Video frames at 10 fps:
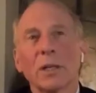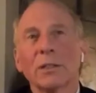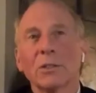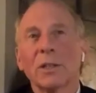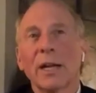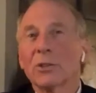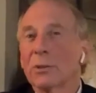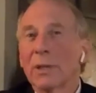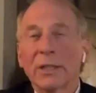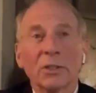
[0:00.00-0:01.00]
in
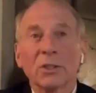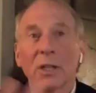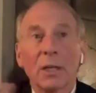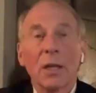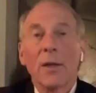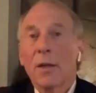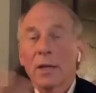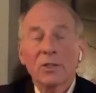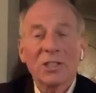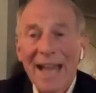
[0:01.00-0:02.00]
international relations. And
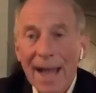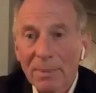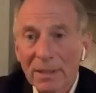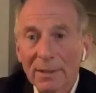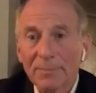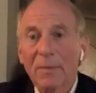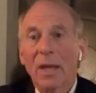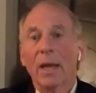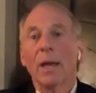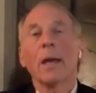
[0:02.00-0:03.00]
it just happened.
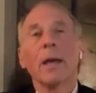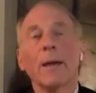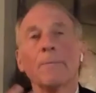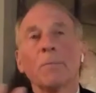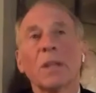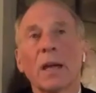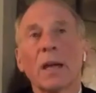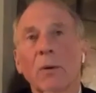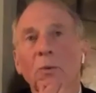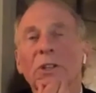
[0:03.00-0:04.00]
And it
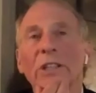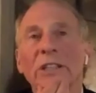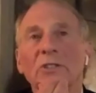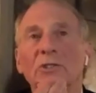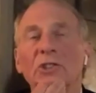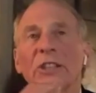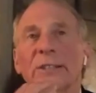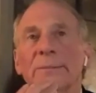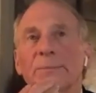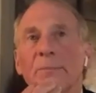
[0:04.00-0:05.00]
got really interesting.